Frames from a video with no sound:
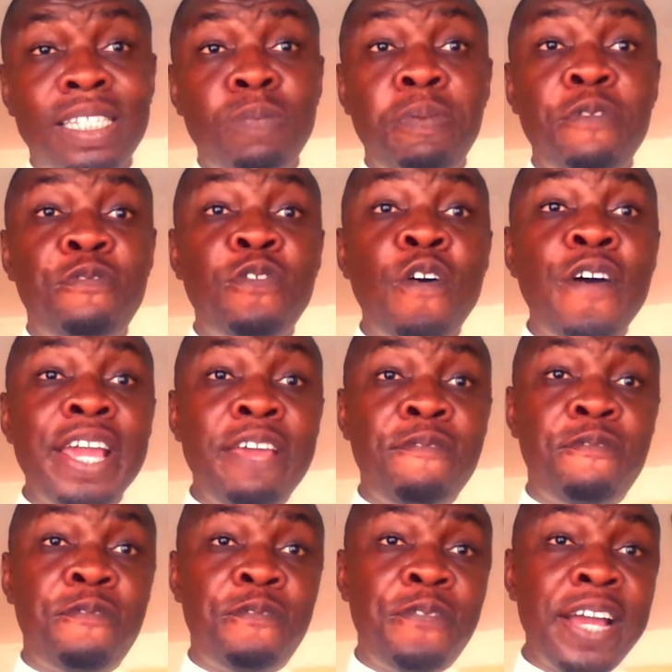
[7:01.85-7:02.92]
before
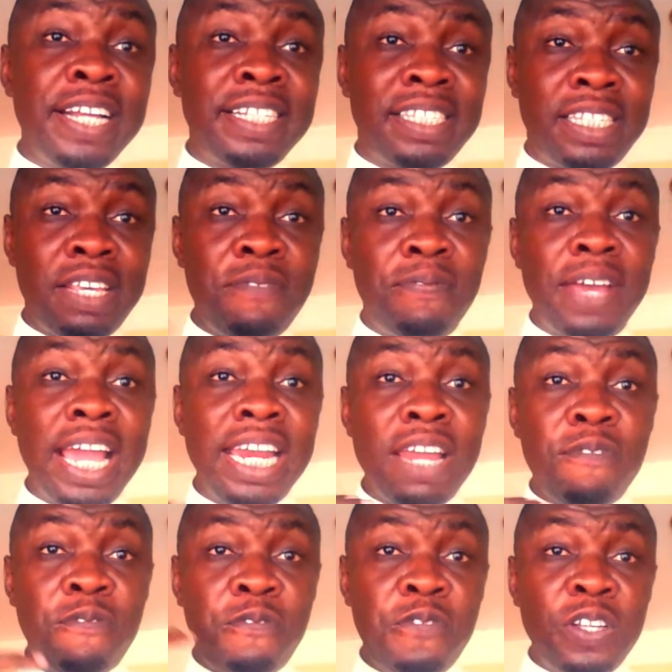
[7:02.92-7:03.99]
effective and
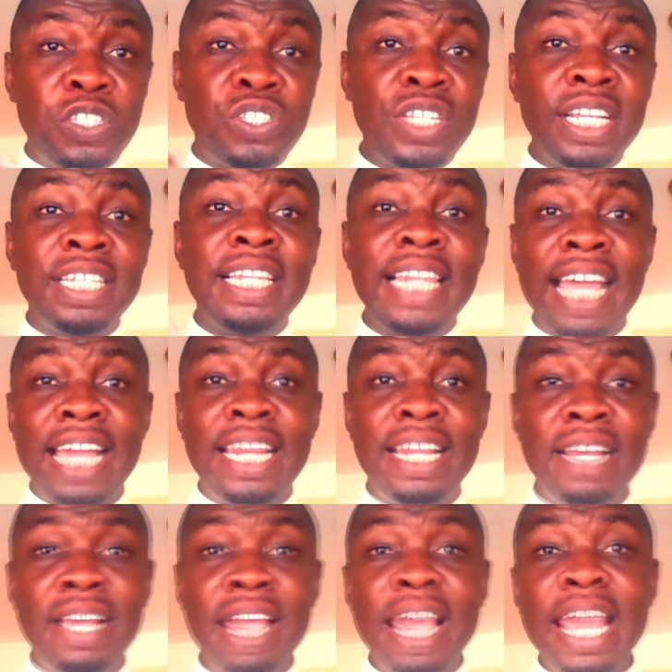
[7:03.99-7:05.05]
efficient
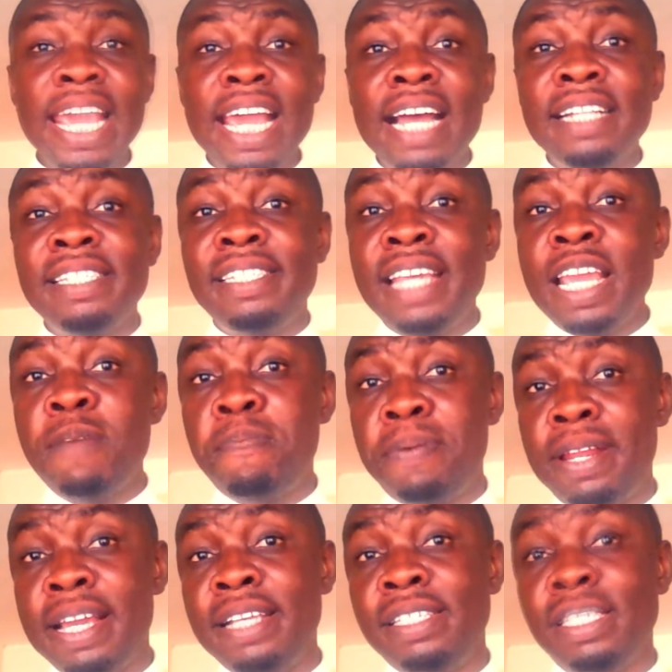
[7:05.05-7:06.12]
learning can take
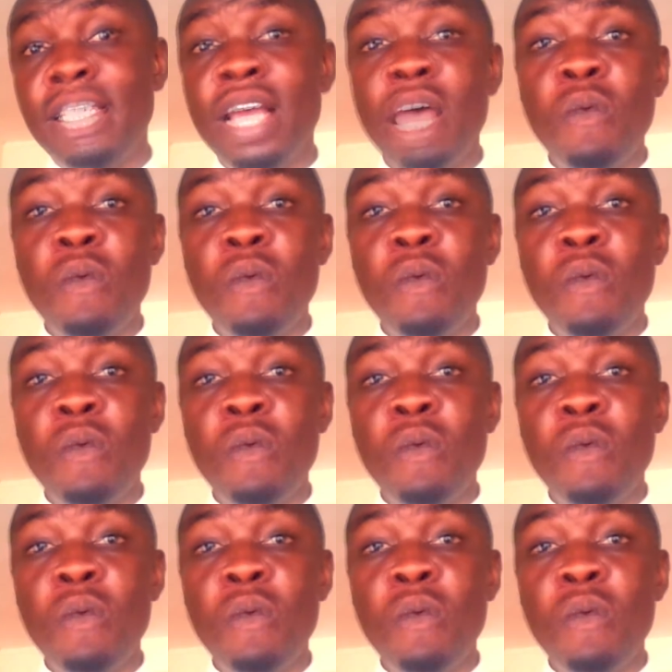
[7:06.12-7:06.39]
place,